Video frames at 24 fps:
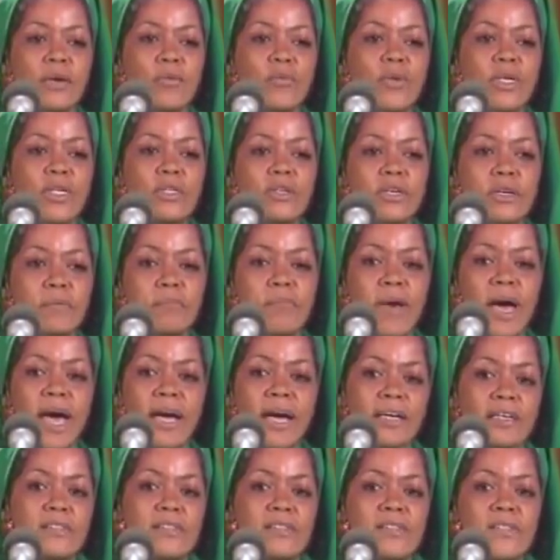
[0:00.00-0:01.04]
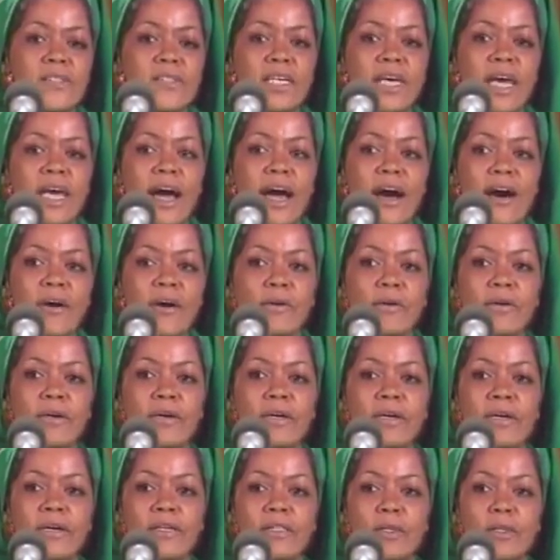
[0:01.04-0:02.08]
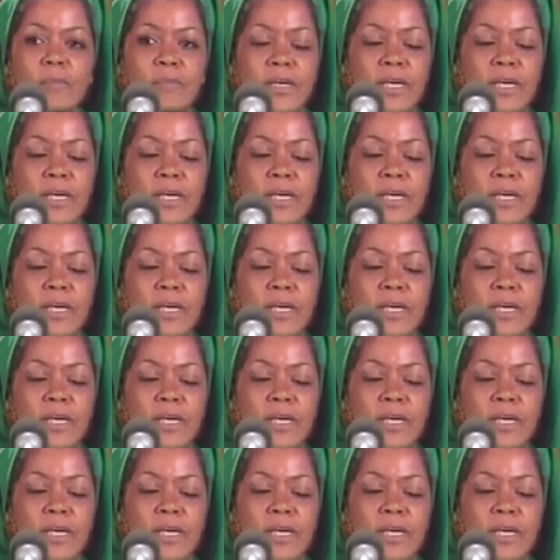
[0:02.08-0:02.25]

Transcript: and we look back and see how the